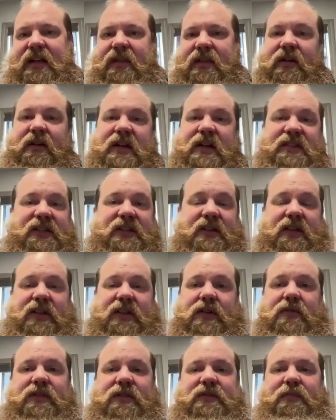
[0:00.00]
There is a
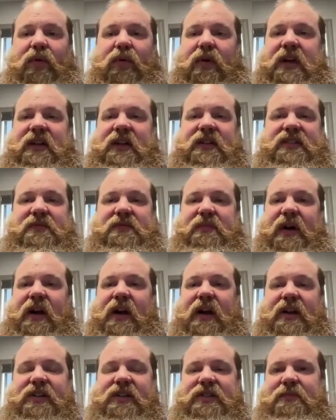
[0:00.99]
huge point
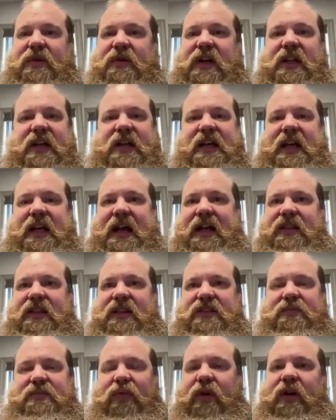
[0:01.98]
disparage, but at
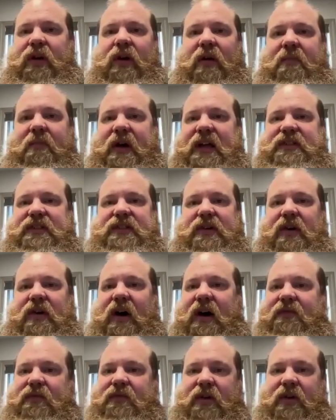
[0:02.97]
this point, all bets are
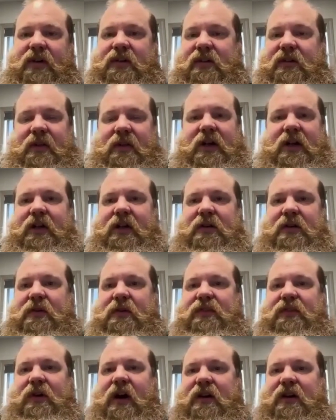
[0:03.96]
off, like
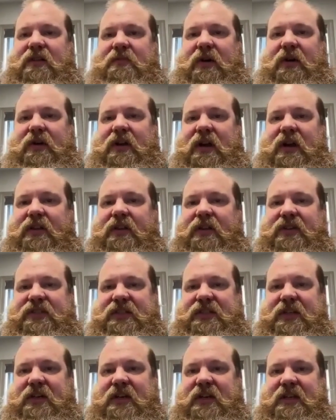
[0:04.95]
we talked about in other
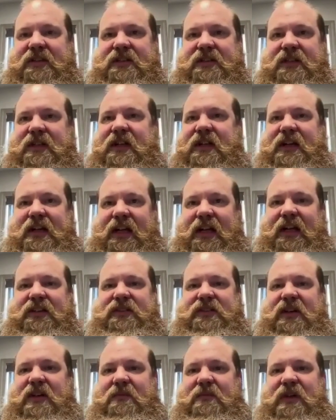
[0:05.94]
series, and
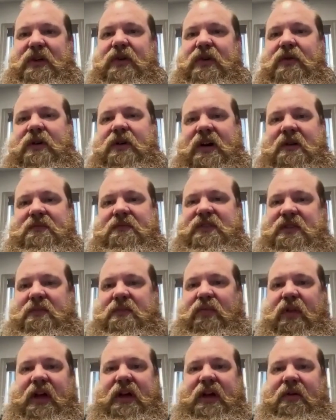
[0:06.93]
it's going to be who comes to
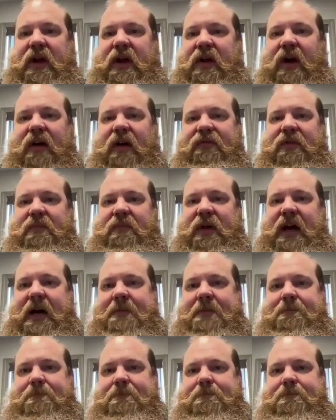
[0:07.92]
play right off the bat.